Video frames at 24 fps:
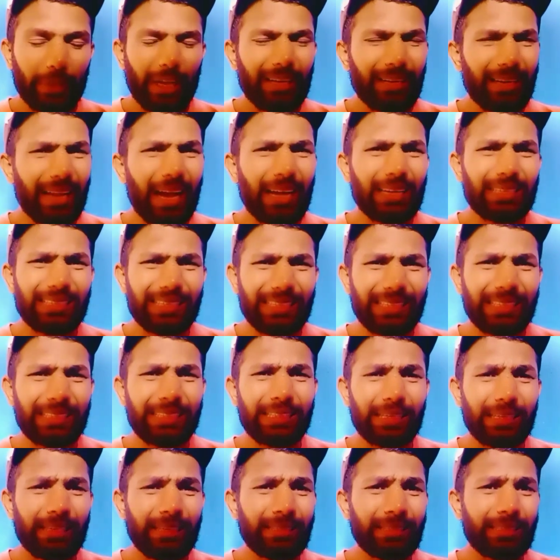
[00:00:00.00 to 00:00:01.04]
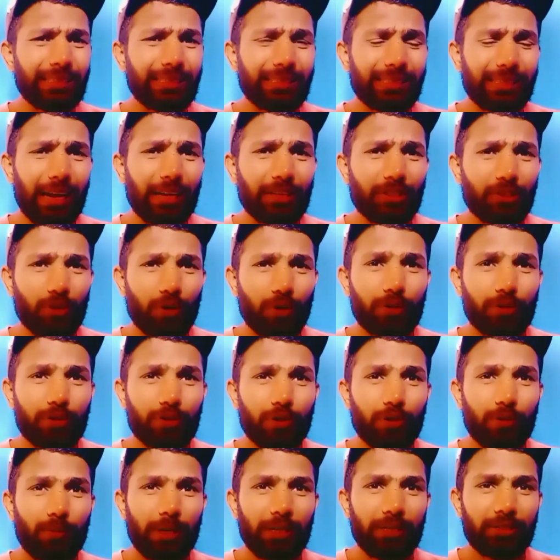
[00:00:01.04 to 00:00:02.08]
it is not showing
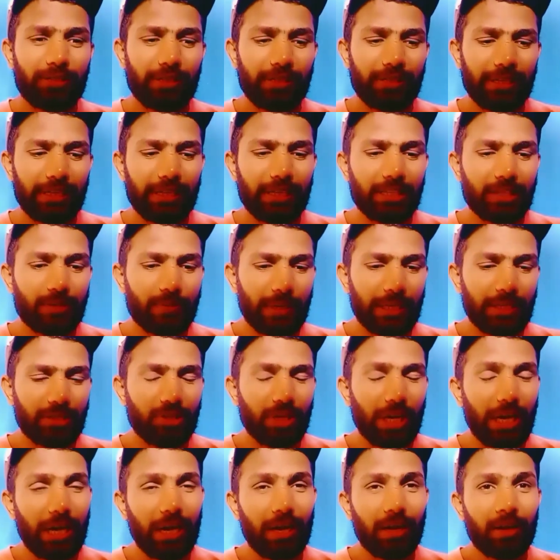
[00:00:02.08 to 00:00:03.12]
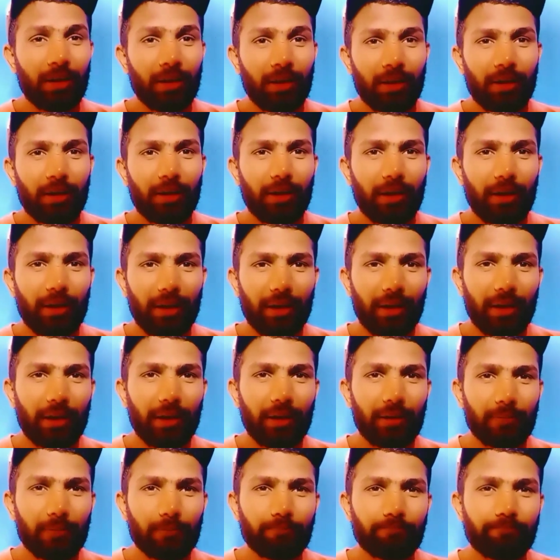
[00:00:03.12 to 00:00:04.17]
too much details. But yeah,
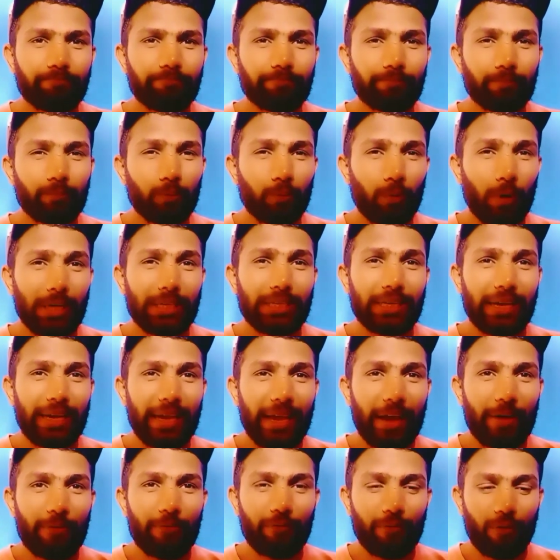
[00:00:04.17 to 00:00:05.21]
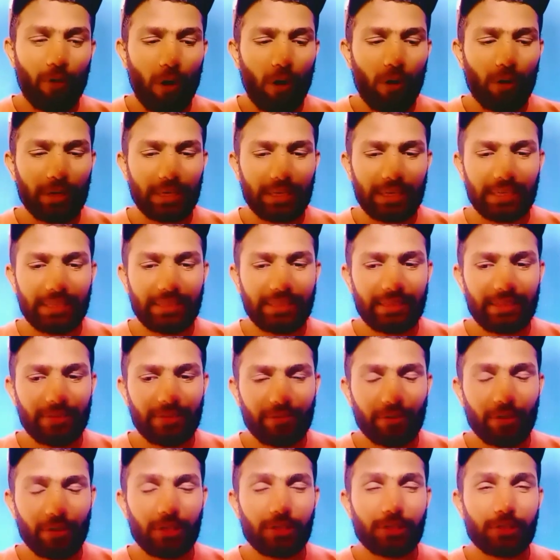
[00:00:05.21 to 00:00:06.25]
what I have found in the
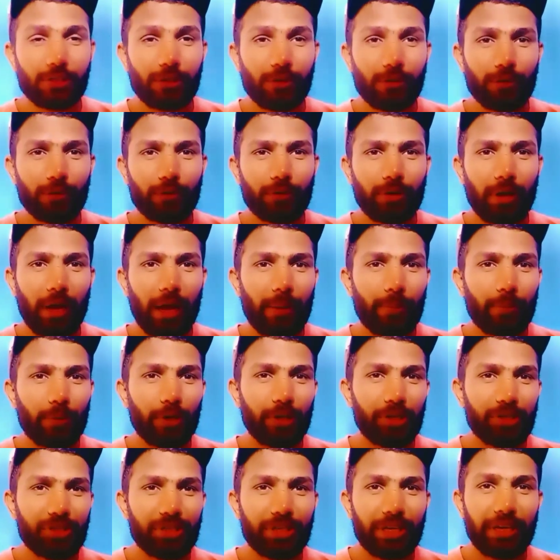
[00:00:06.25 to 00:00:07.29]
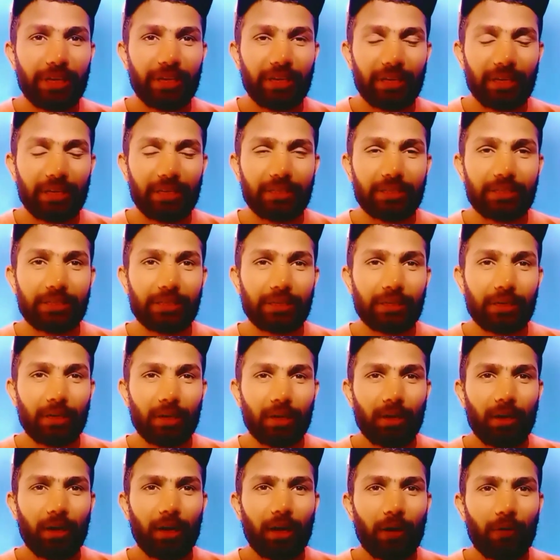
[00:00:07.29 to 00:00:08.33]
first look, I'm gonna share it
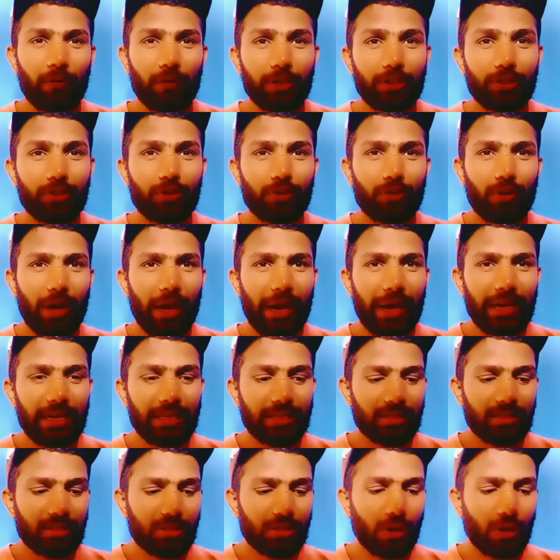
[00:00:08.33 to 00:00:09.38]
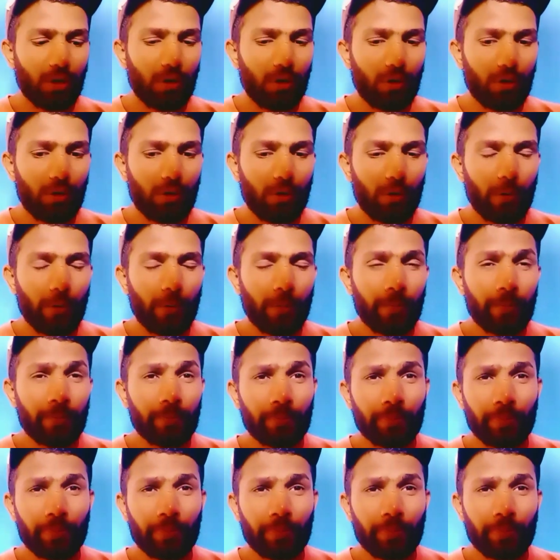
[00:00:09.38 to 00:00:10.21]
with you guys. So